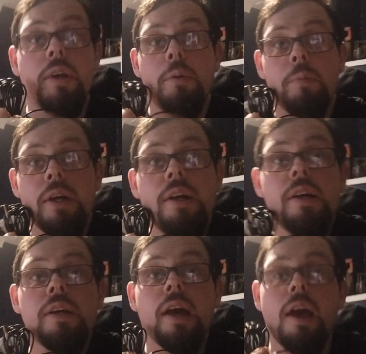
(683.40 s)
when
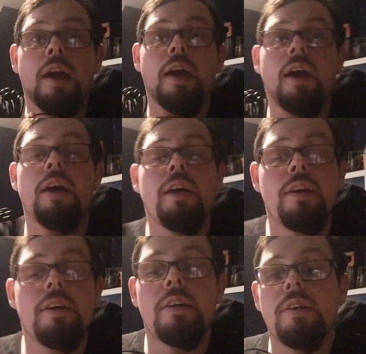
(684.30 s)
I'm
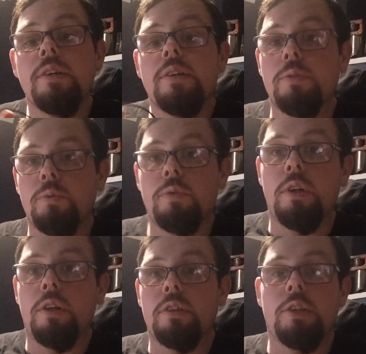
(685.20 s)

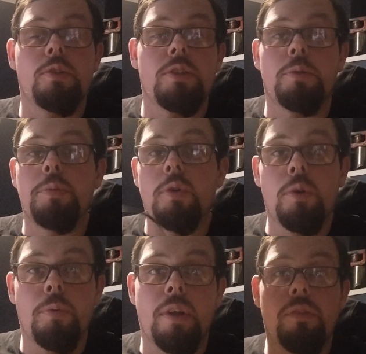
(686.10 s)
using the
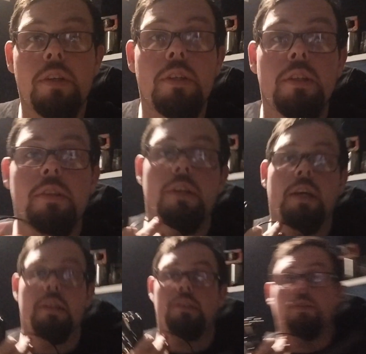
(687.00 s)
computer or whatever, it
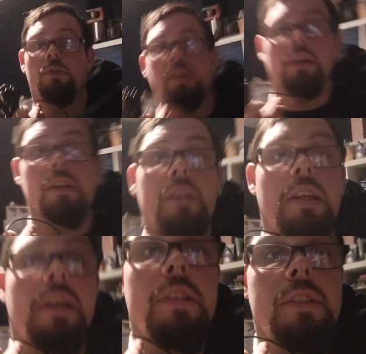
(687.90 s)
has only
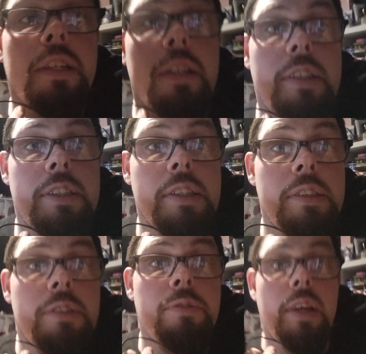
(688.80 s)
like say a
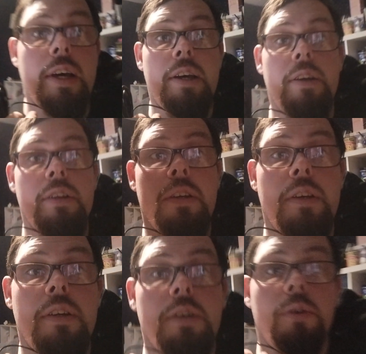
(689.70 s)
distance of that.
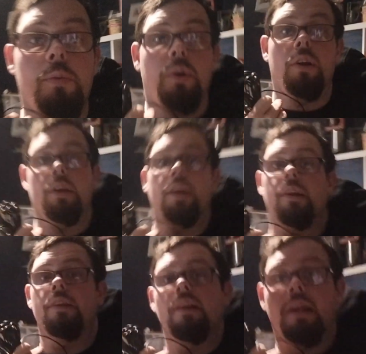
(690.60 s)
Where I
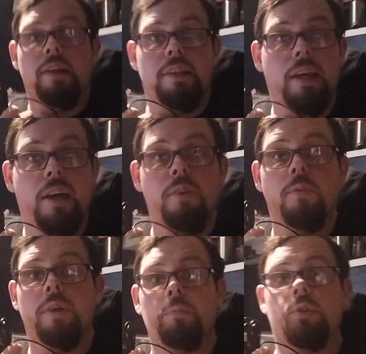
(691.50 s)
need it like that
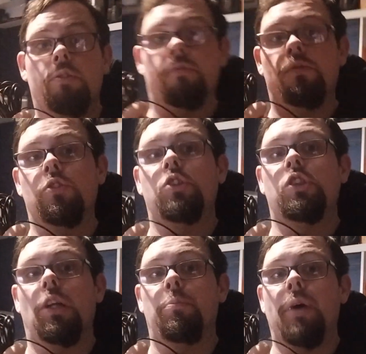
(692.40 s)
when I'm
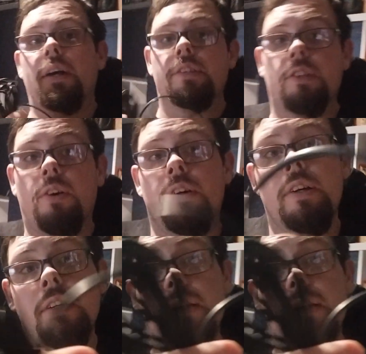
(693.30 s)
chilling back, so